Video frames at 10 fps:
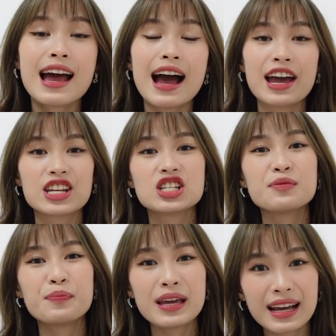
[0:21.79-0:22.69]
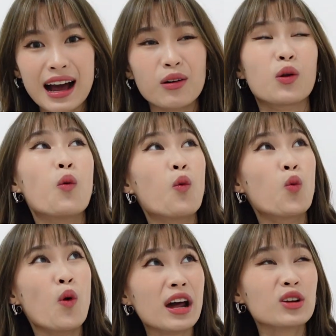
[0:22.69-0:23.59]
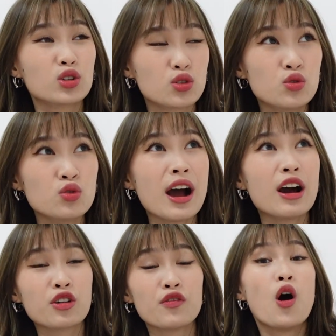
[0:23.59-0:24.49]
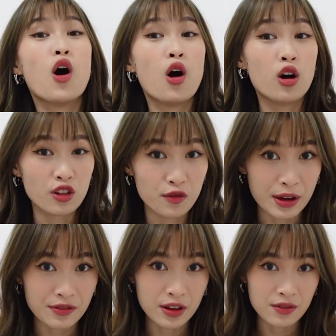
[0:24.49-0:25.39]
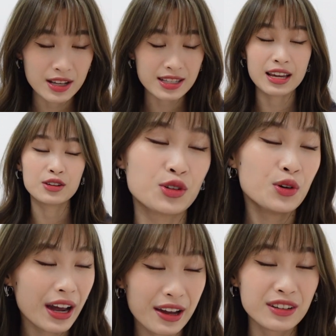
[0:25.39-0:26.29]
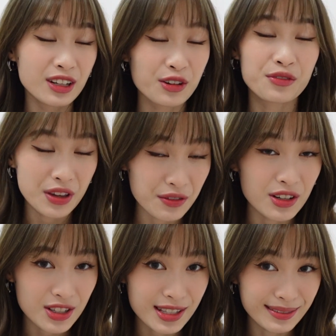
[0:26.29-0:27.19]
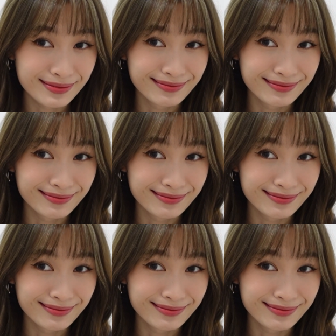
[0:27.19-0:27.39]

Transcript: I actually picked out one or two out of all of my favorites, and you know I have a lot of favorites.